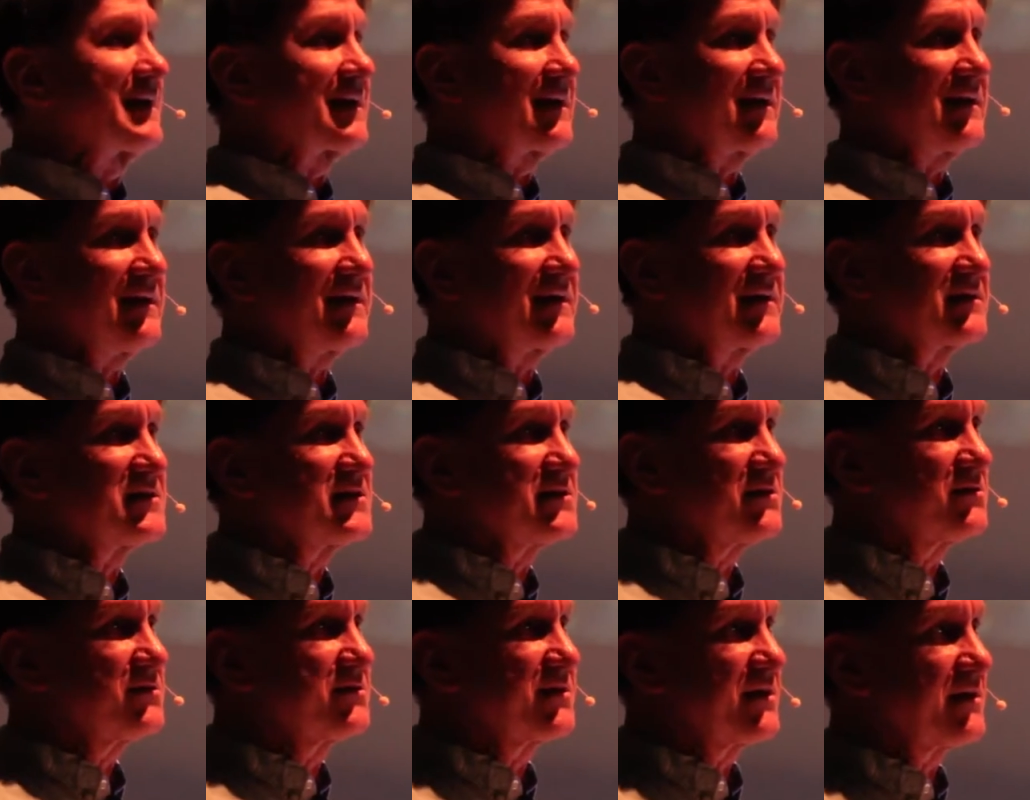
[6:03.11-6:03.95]
got a lot of
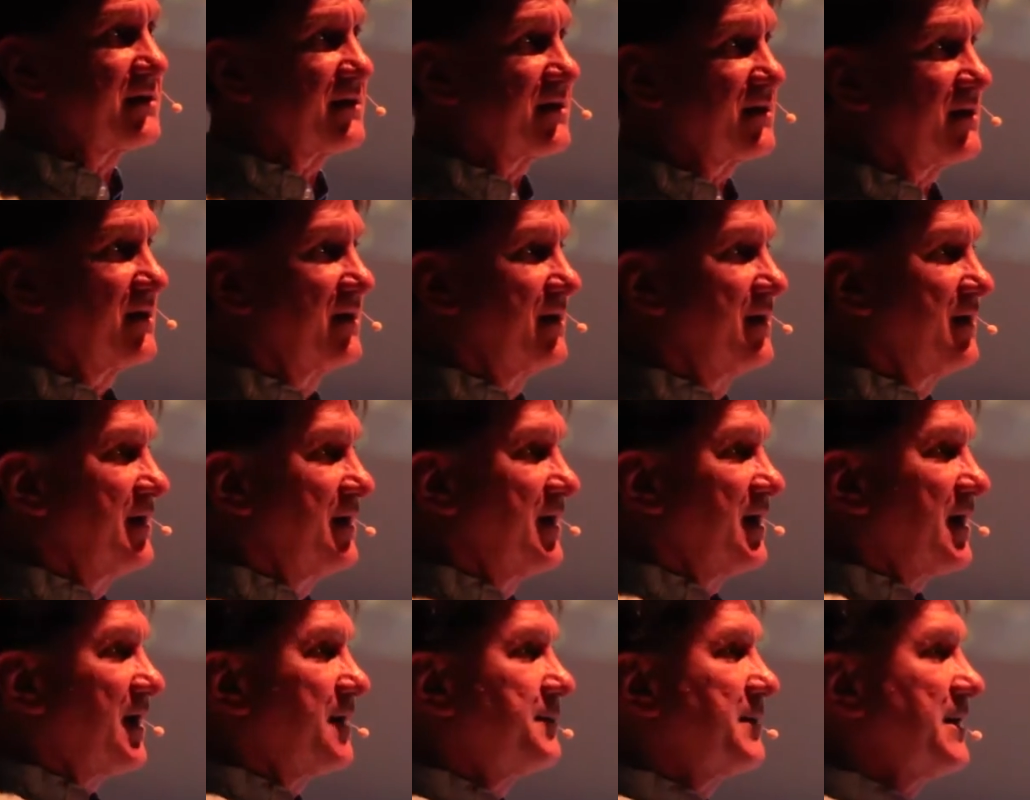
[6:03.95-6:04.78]
silt in it.
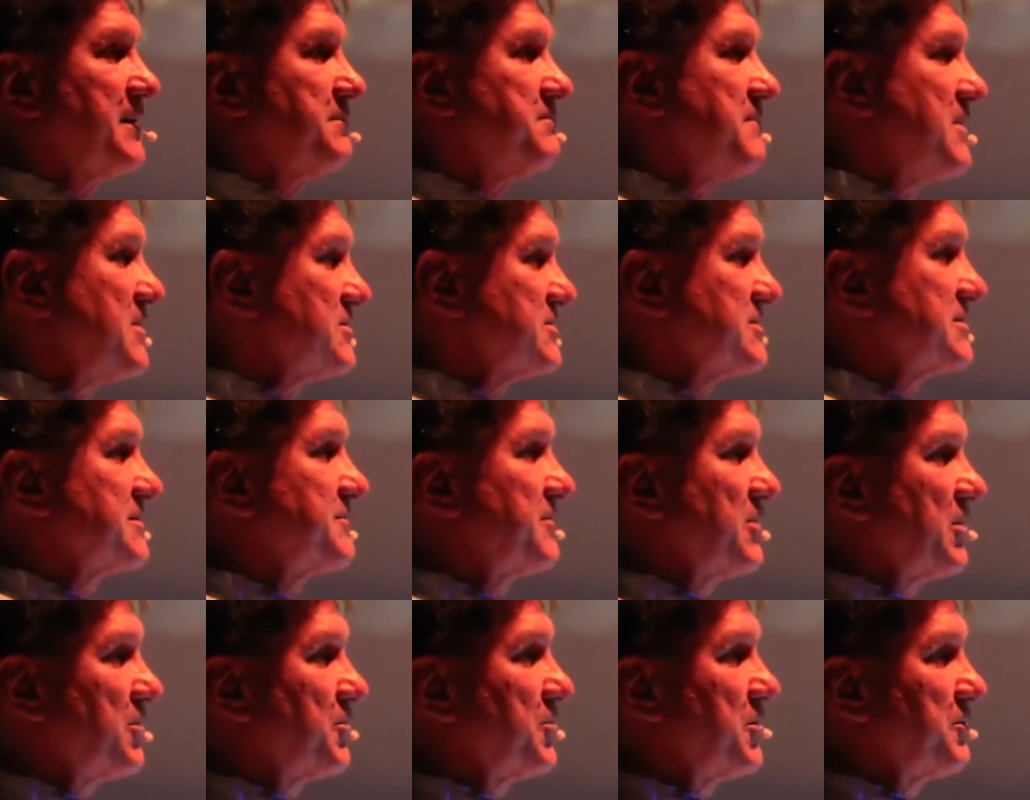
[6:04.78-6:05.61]
I mean, most,
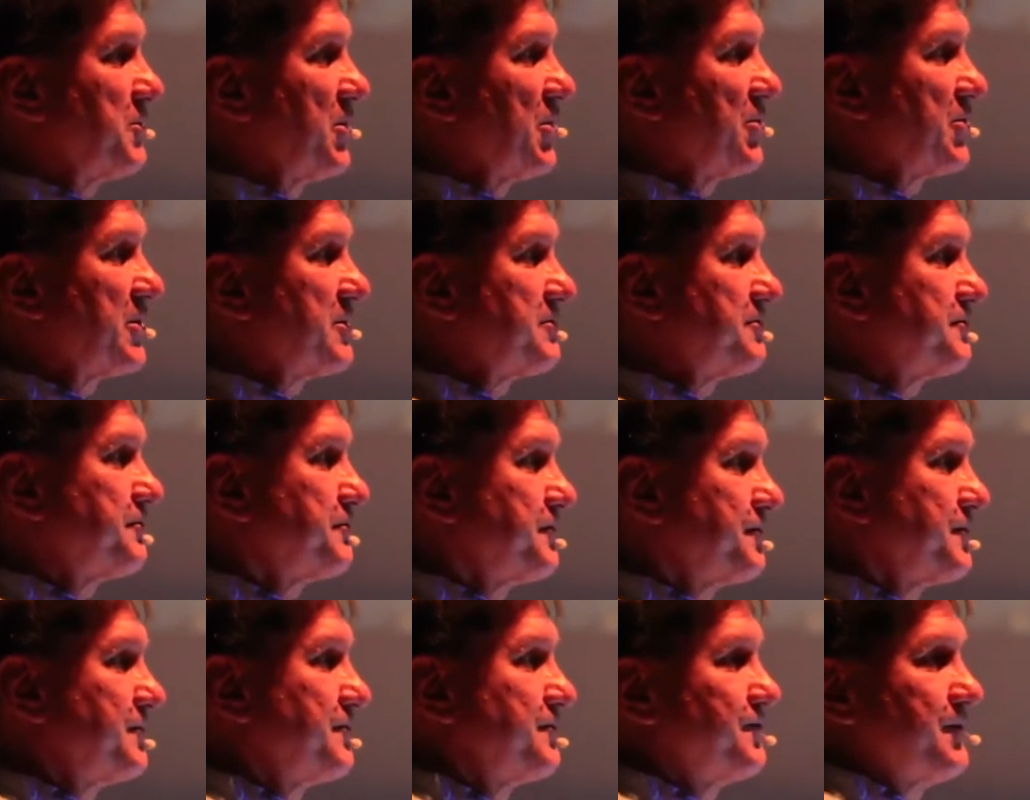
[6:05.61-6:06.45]
you know, you, you can
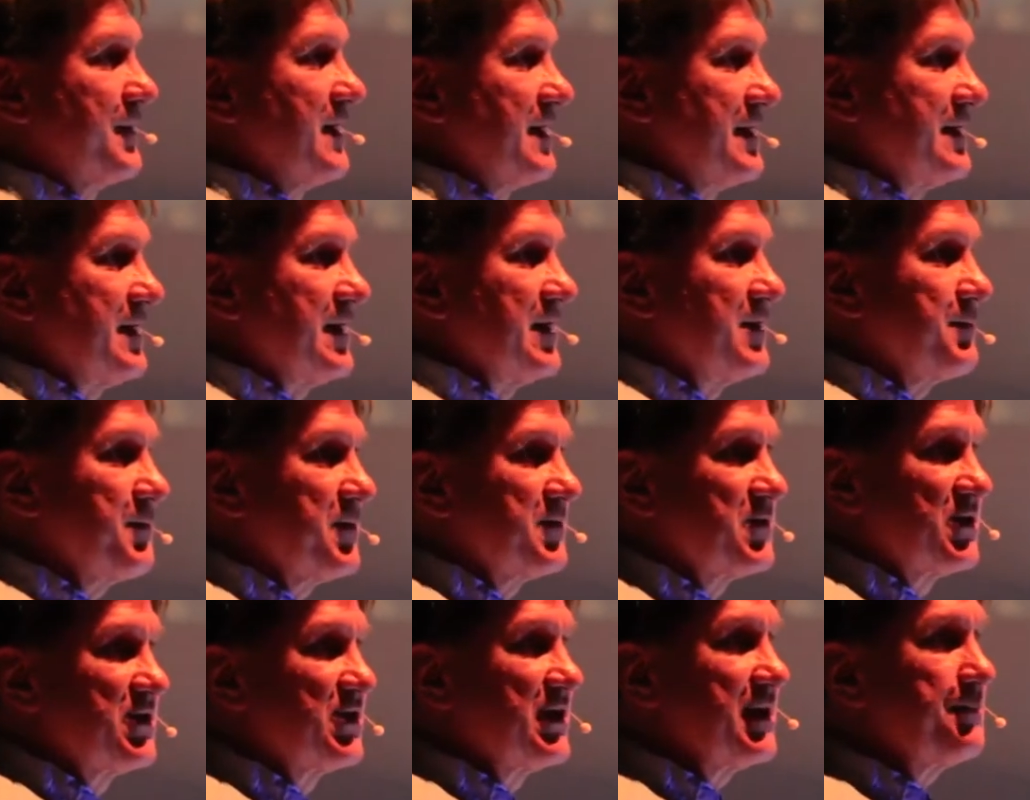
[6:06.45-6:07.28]

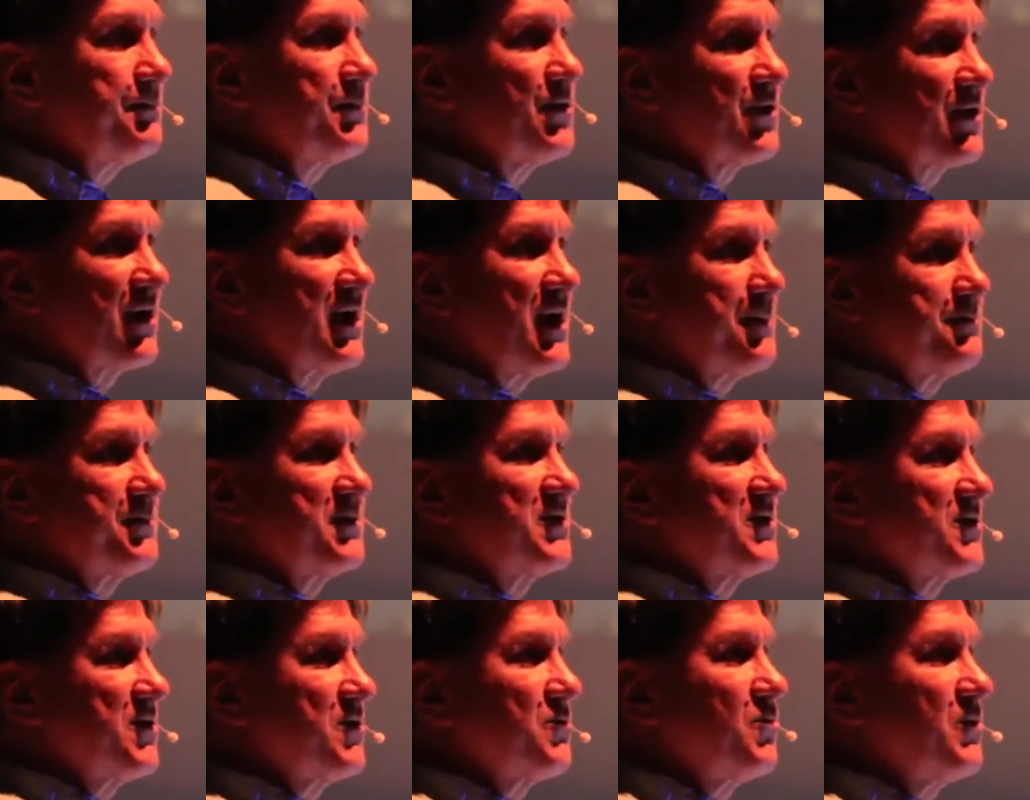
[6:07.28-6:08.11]
dip your cup
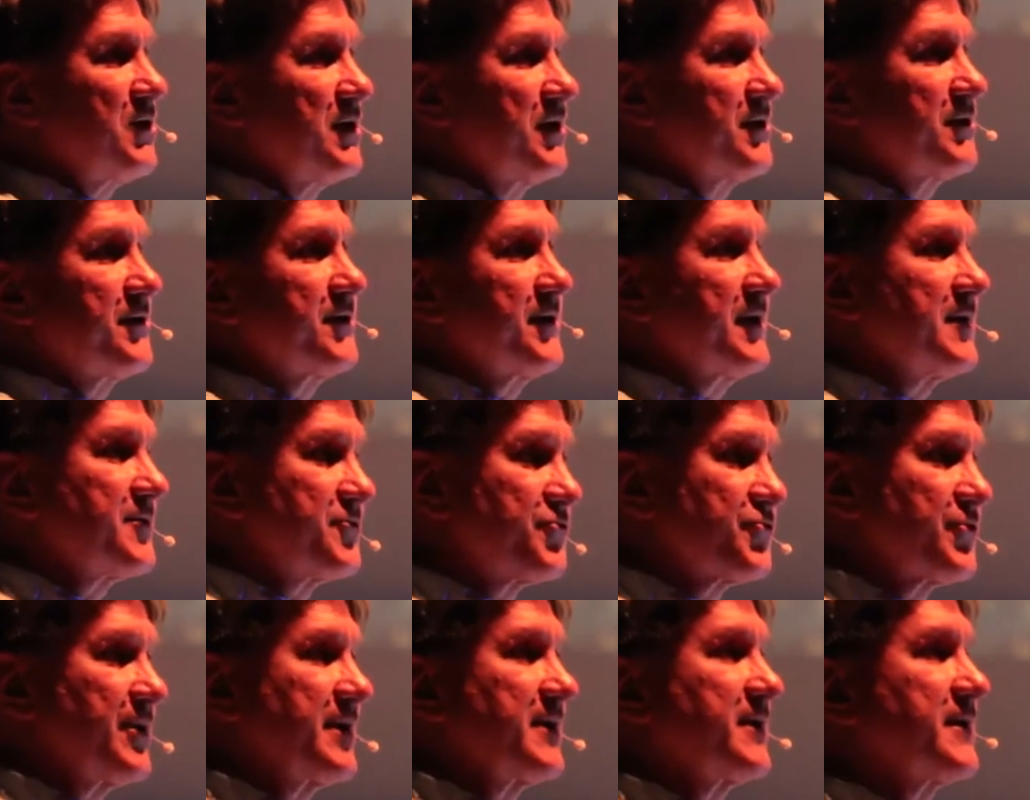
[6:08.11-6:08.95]
into the water and
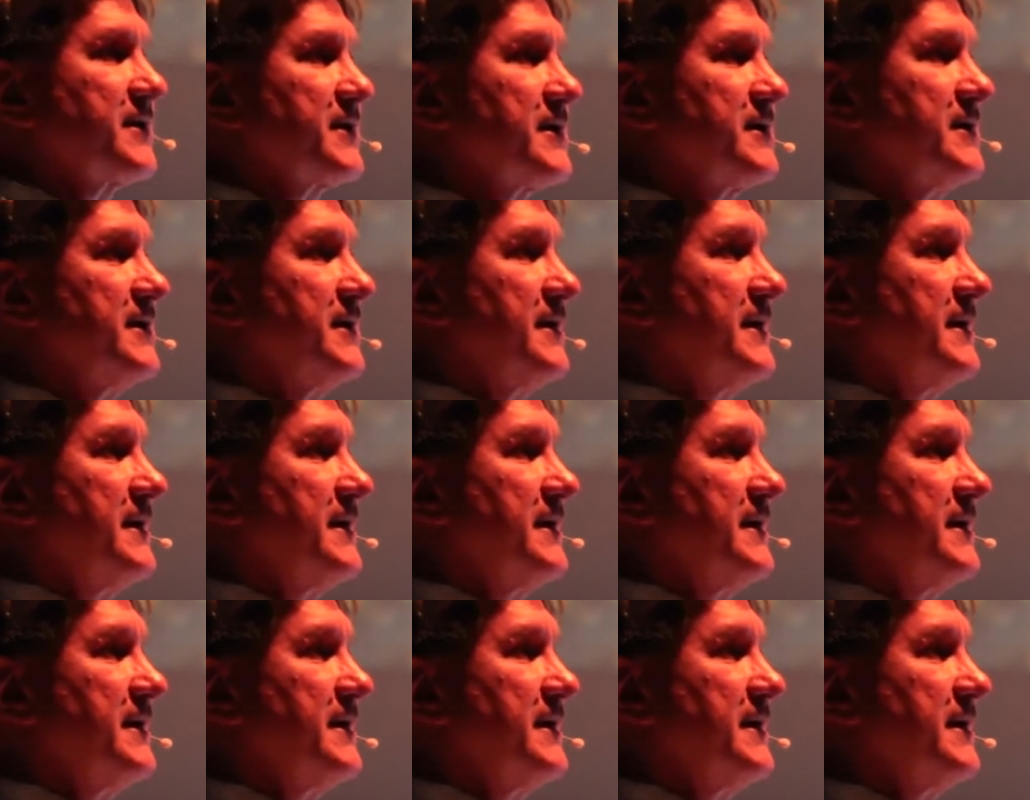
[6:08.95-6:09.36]
drink,